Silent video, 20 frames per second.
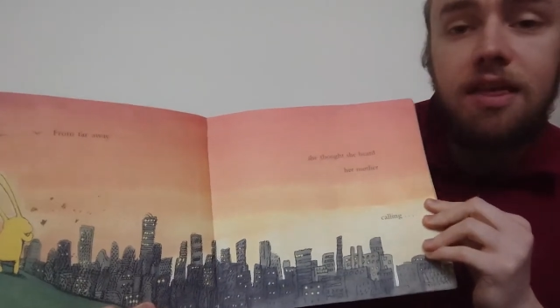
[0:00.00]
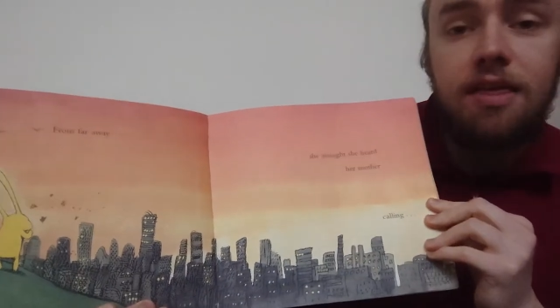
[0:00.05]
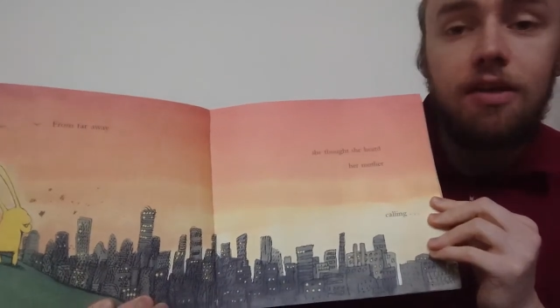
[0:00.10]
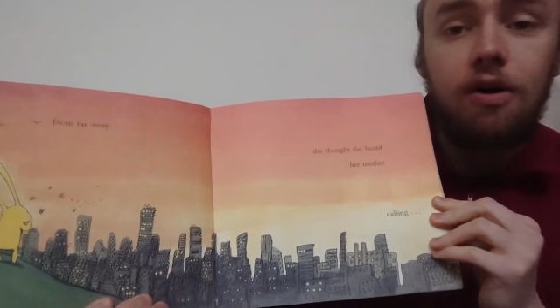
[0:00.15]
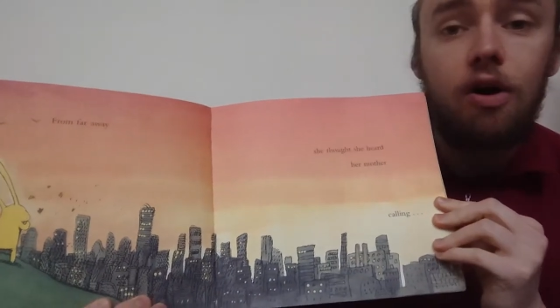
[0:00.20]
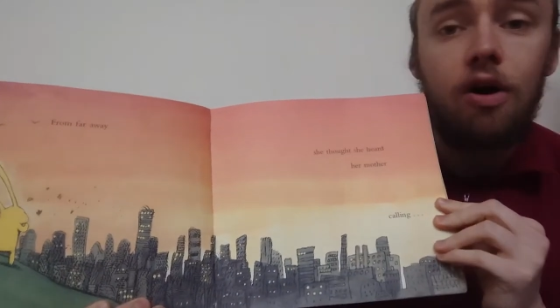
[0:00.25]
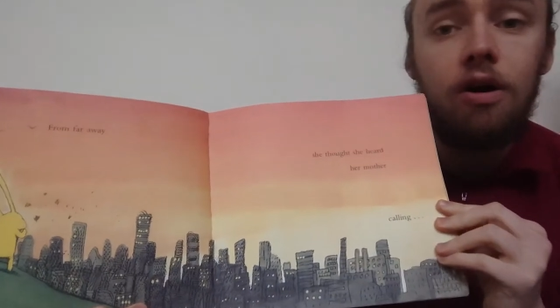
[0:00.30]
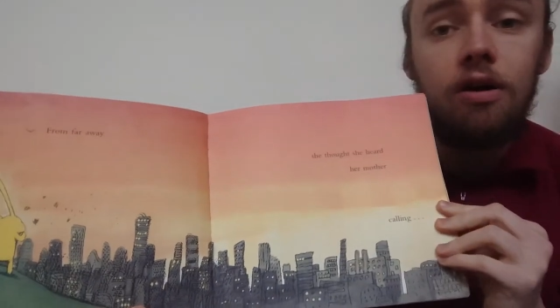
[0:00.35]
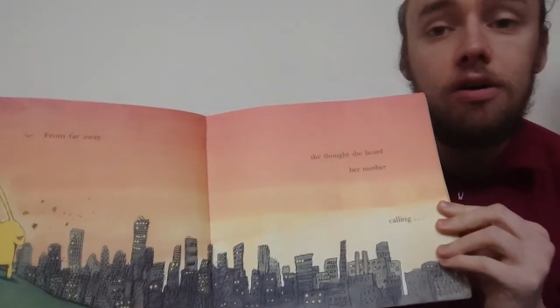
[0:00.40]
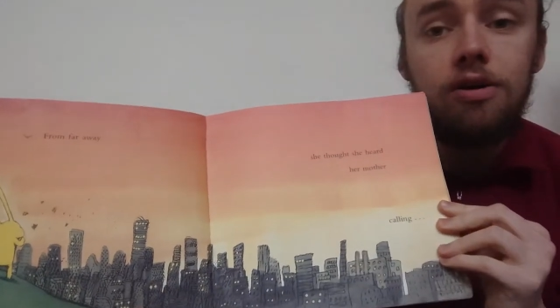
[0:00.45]

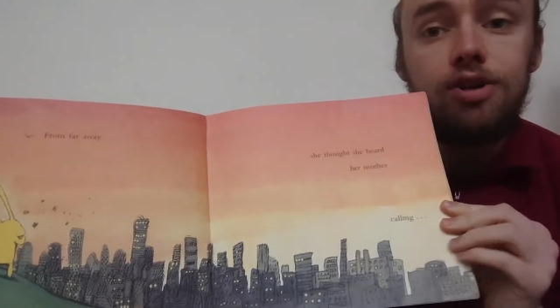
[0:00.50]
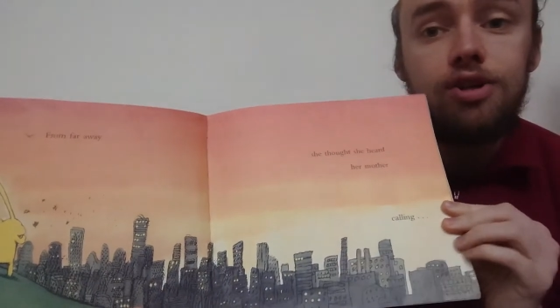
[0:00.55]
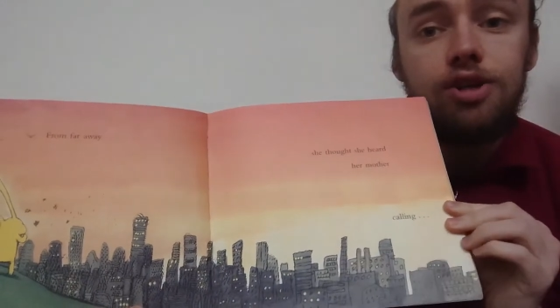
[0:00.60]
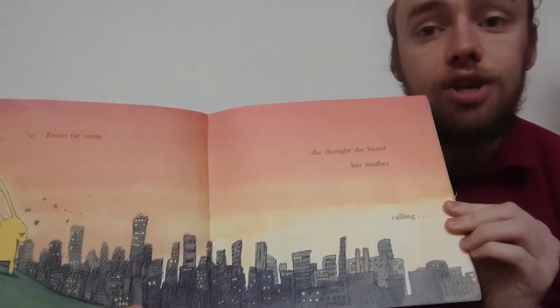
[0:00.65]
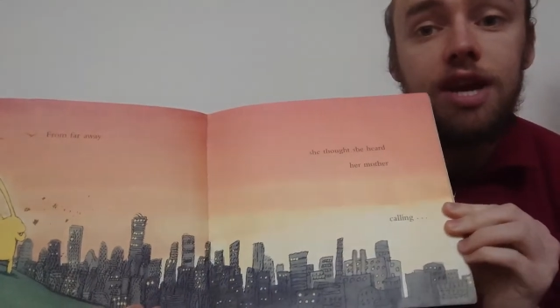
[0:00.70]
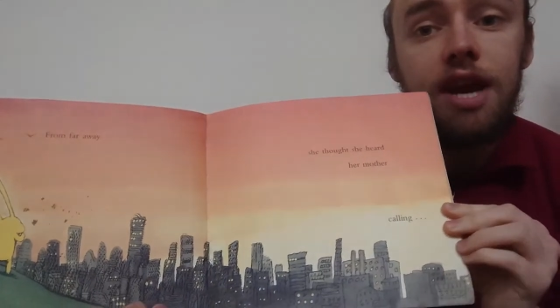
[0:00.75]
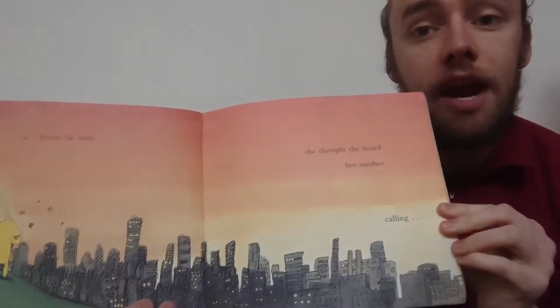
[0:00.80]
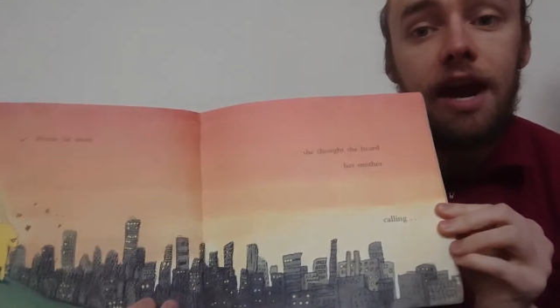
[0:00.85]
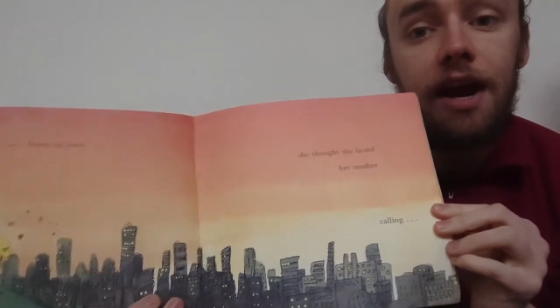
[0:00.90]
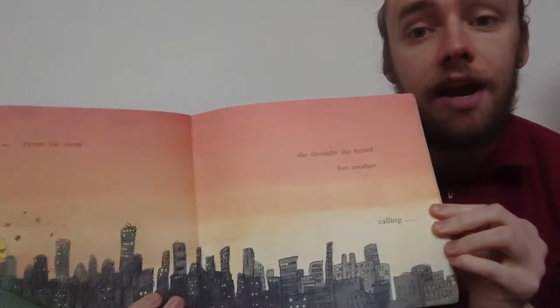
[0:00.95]
thought
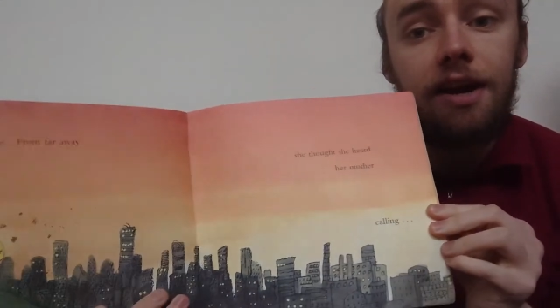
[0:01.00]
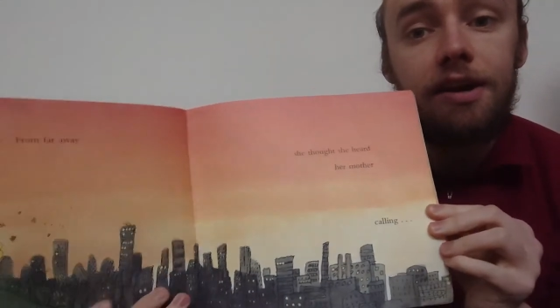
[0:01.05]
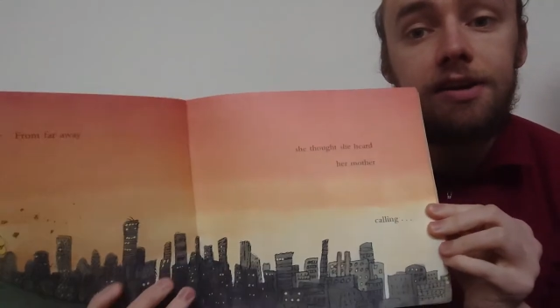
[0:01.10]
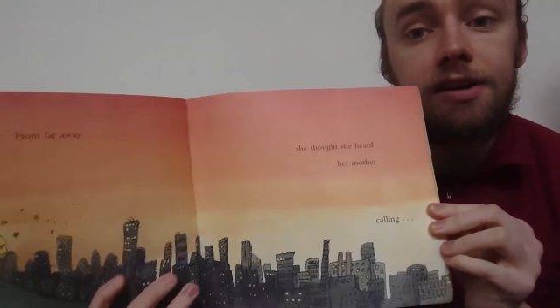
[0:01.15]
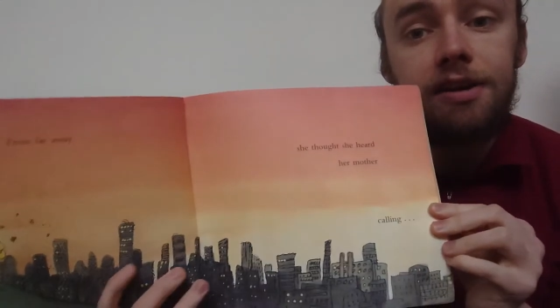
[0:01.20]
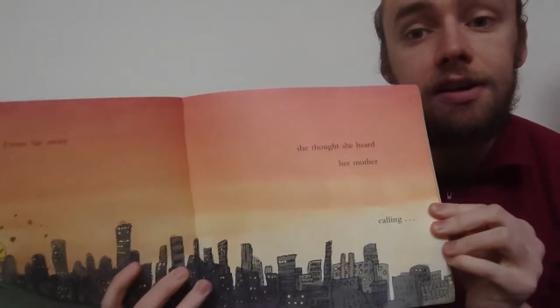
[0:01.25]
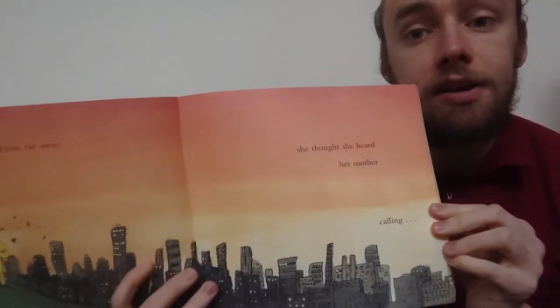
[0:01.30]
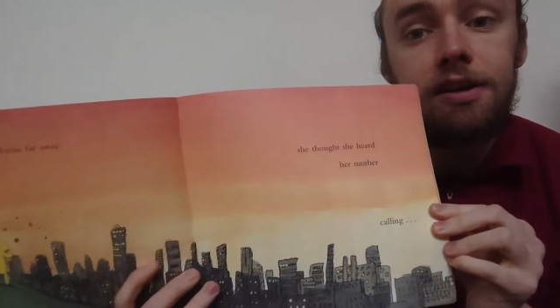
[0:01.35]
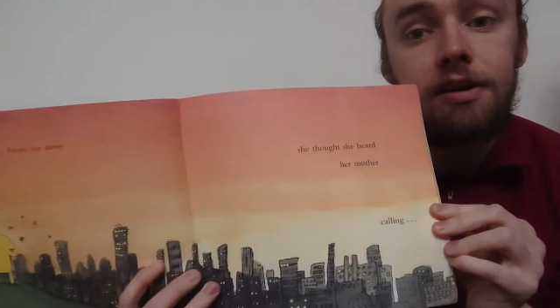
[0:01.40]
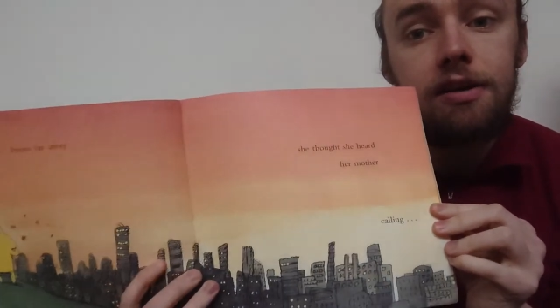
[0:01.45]
she heard